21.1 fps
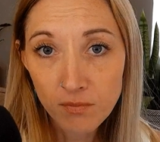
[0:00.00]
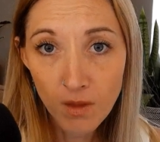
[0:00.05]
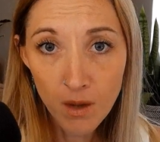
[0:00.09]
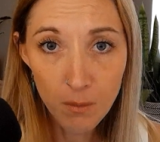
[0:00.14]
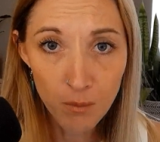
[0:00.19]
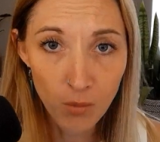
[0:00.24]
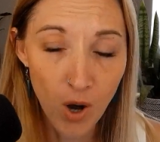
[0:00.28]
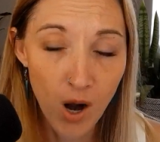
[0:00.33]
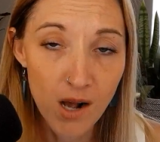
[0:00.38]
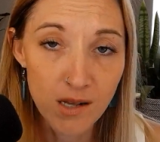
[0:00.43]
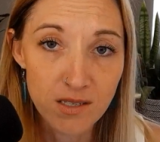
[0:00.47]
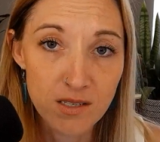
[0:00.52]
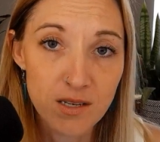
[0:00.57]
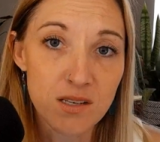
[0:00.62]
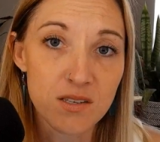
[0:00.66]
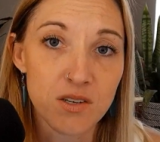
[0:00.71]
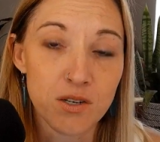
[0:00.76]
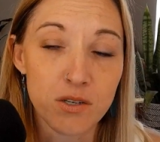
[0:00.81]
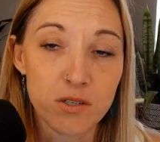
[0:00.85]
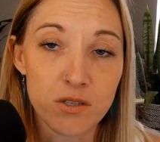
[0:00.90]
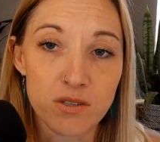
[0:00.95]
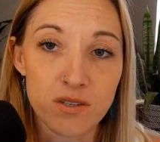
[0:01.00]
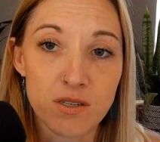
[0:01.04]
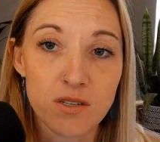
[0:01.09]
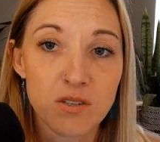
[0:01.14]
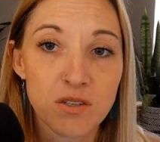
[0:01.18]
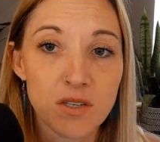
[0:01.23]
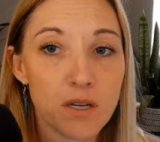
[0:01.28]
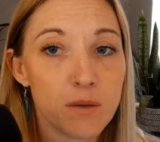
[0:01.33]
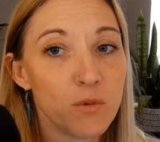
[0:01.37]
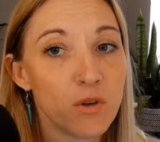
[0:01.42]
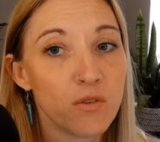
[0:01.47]
process and your
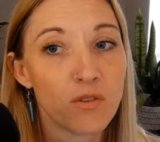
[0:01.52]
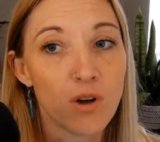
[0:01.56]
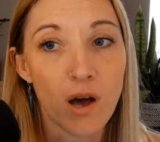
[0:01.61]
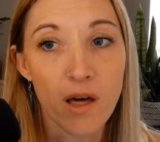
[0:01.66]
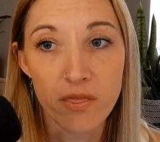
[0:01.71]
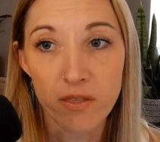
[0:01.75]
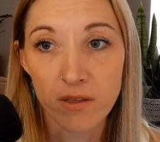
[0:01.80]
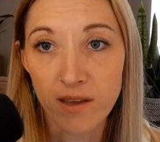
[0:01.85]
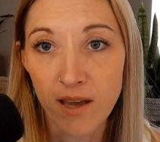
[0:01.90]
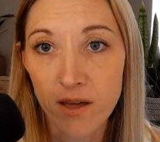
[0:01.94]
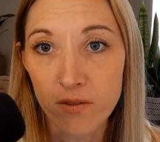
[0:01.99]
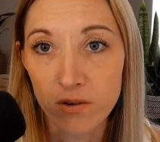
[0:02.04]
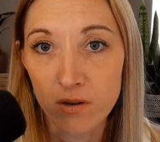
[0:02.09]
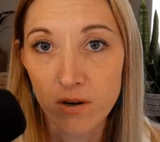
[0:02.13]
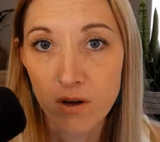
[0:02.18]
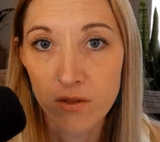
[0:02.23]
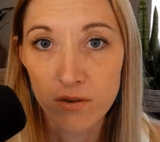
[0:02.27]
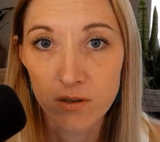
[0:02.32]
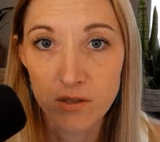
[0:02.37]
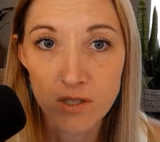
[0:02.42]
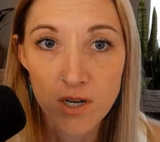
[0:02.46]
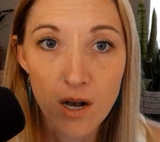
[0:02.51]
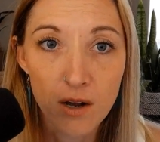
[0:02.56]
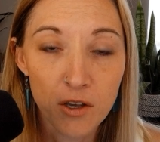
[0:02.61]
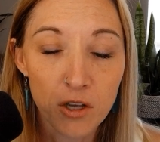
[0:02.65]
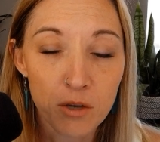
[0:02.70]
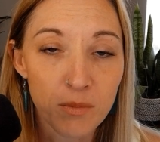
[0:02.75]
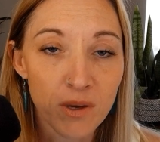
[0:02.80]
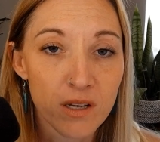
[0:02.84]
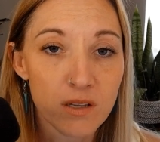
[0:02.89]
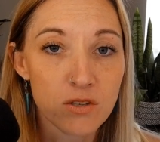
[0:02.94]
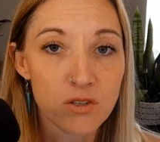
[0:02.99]
system, you've gathered all their
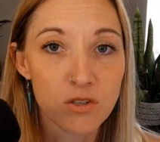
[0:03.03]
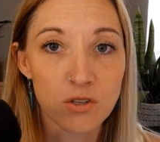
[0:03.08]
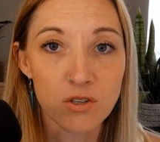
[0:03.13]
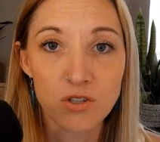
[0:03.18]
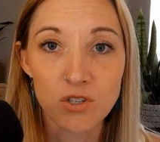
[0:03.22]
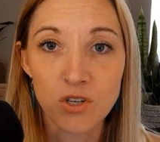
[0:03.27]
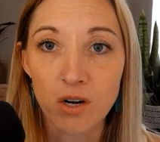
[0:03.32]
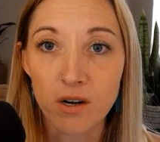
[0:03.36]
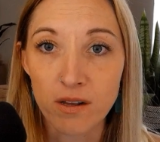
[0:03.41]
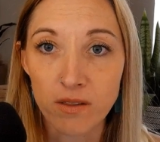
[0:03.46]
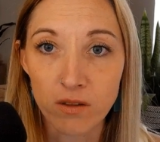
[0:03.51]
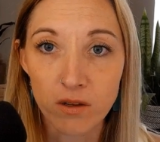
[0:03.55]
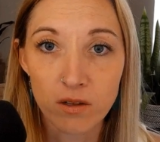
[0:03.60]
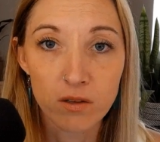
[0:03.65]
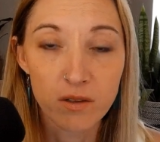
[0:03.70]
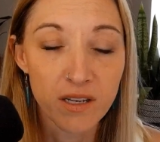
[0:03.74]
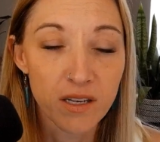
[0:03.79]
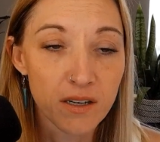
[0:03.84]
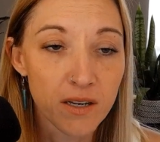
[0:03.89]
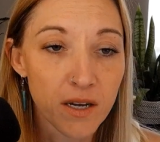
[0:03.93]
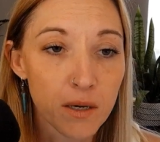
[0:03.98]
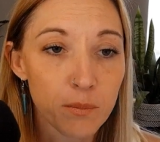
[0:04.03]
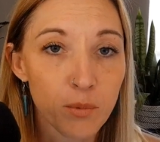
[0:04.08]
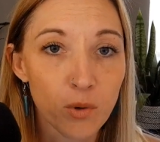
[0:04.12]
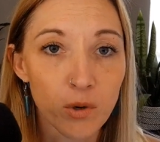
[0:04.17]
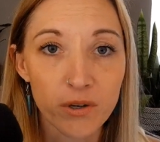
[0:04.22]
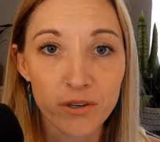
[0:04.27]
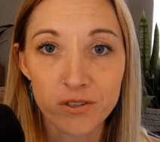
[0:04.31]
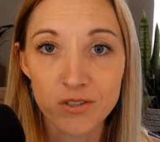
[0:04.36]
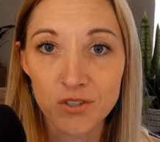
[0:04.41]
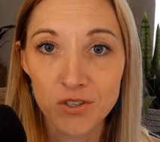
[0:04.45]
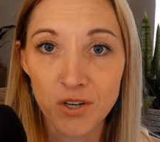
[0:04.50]
documents, you're starting the cleanup or
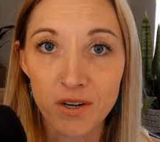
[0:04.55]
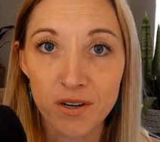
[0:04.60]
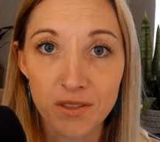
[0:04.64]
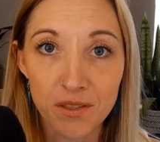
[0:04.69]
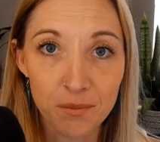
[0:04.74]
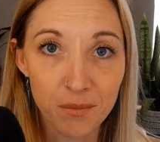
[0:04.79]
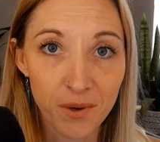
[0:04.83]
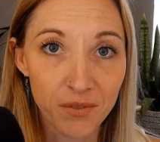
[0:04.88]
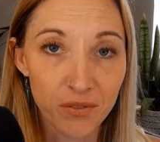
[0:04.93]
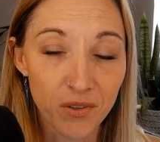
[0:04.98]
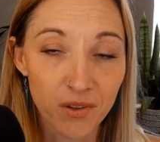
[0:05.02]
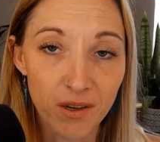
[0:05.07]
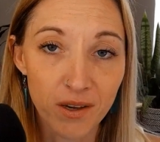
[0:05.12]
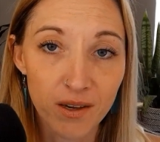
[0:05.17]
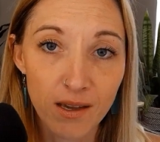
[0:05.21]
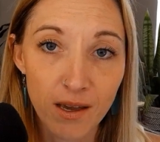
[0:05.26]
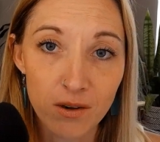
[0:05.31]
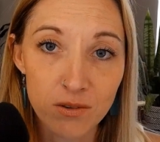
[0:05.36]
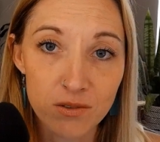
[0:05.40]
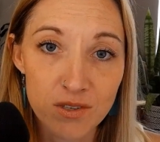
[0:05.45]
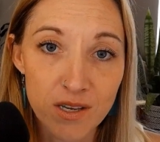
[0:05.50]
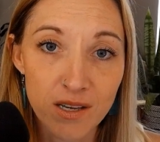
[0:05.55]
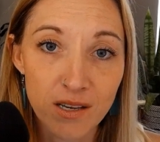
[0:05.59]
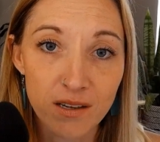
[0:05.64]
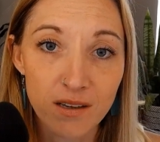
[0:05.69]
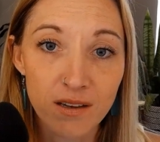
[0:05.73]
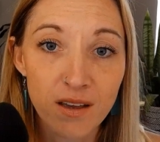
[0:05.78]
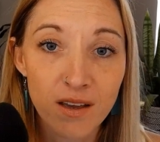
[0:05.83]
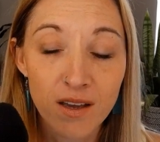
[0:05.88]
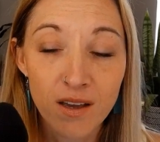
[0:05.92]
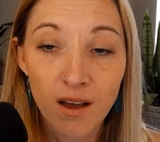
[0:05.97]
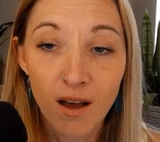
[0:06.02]
you're starting the monthly
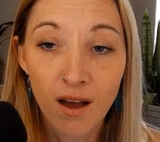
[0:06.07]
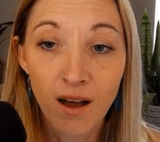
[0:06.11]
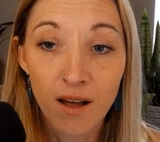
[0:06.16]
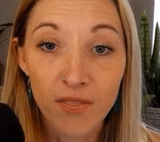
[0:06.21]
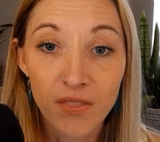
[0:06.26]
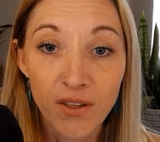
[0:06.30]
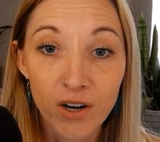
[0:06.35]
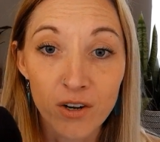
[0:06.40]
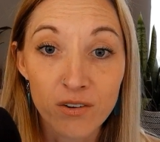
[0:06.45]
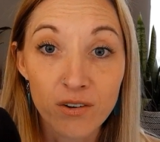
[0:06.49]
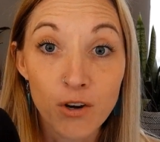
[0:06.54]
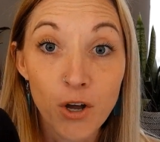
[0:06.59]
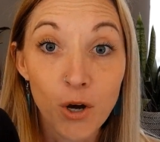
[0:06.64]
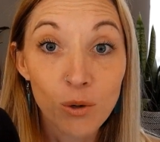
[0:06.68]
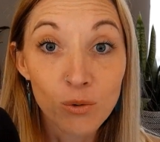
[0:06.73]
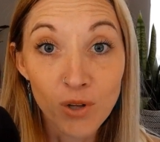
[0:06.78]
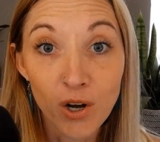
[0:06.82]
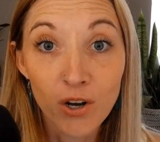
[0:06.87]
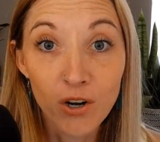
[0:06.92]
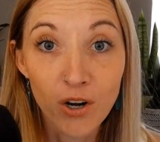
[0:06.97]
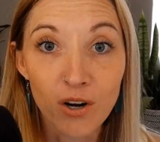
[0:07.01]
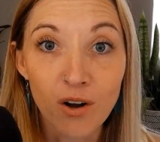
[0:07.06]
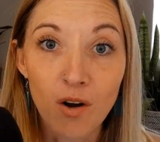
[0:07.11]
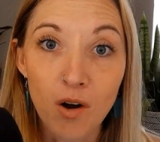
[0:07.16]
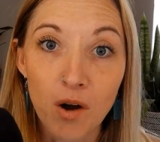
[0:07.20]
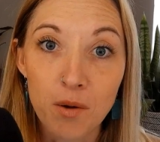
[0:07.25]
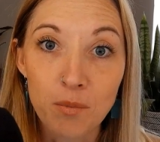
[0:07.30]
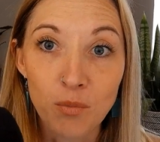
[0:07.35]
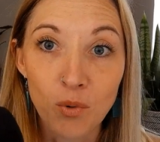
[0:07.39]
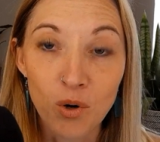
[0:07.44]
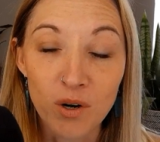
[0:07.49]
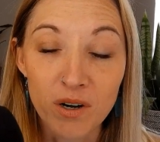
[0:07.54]
accounting, they're no longer
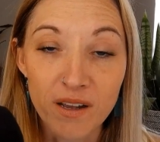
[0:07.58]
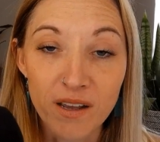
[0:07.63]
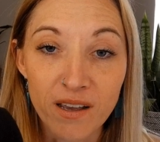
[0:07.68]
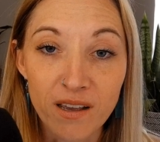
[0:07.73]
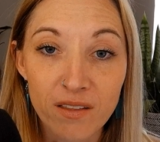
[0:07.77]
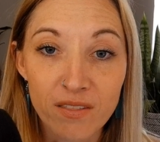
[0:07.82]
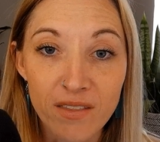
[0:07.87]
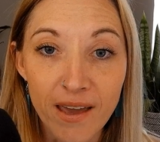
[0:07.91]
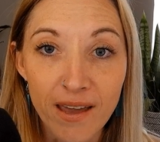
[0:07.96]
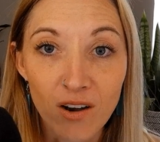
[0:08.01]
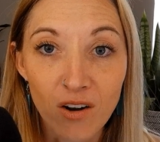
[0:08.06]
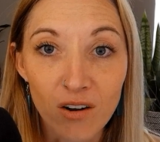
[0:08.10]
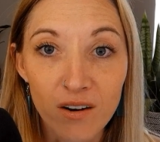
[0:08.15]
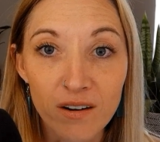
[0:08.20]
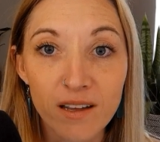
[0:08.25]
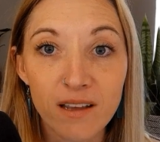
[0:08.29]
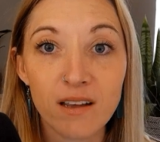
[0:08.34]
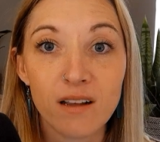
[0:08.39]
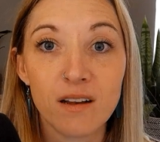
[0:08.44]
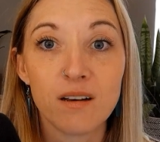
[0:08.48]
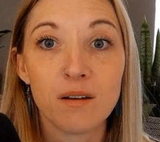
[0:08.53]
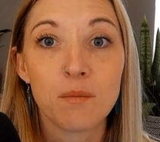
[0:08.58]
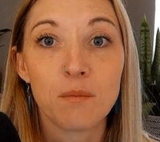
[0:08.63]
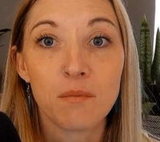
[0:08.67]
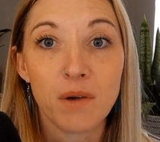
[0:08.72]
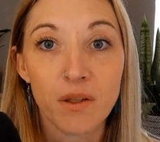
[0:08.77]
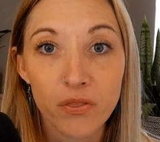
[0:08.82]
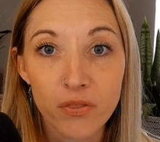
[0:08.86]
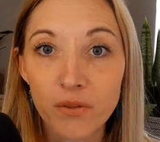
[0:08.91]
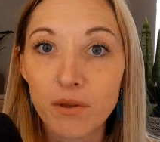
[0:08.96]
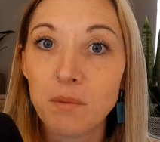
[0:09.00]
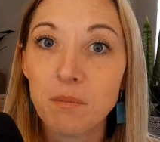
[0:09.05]
onboarding. They are in
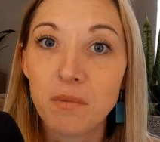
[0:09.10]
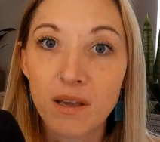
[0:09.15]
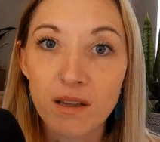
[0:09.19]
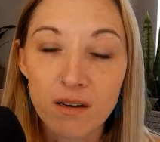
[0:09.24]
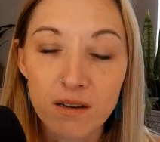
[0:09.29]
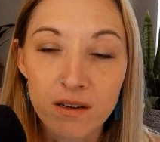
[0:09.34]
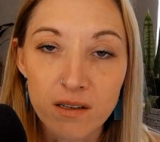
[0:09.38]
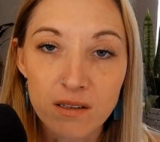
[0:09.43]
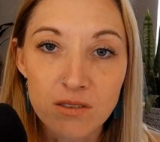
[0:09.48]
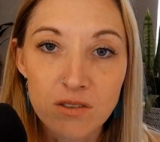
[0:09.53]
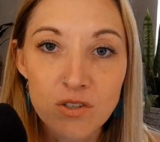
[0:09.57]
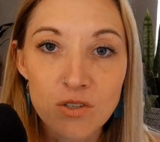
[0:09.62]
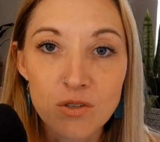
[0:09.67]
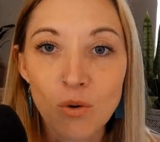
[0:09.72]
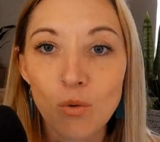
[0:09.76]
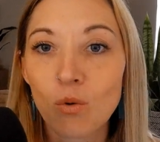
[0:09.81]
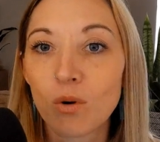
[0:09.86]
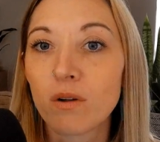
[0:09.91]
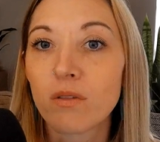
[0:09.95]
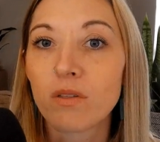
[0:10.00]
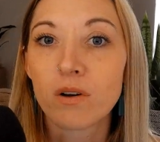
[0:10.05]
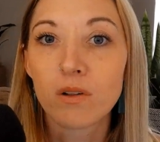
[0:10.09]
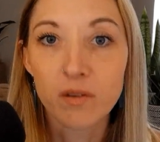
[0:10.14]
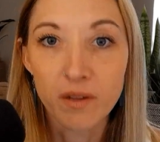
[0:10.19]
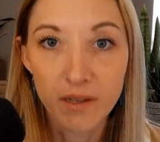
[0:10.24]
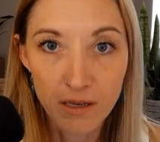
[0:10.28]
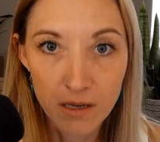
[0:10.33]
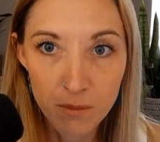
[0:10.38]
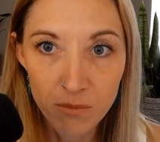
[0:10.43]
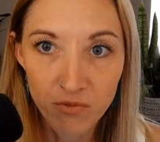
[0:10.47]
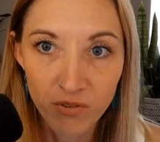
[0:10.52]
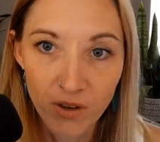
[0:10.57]
monthly maintenance or the
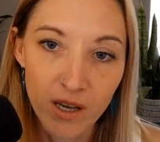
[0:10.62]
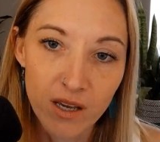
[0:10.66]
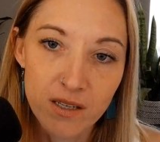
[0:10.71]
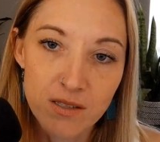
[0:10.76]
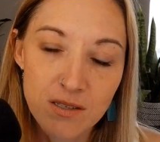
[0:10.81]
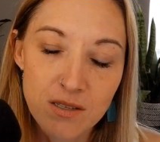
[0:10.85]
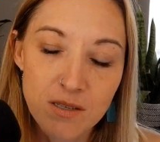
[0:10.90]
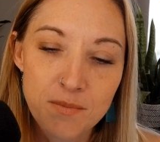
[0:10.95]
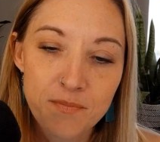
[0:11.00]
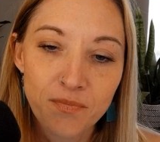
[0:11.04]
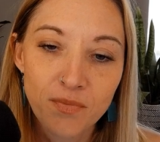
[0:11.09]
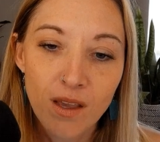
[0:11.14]
cleanup phase.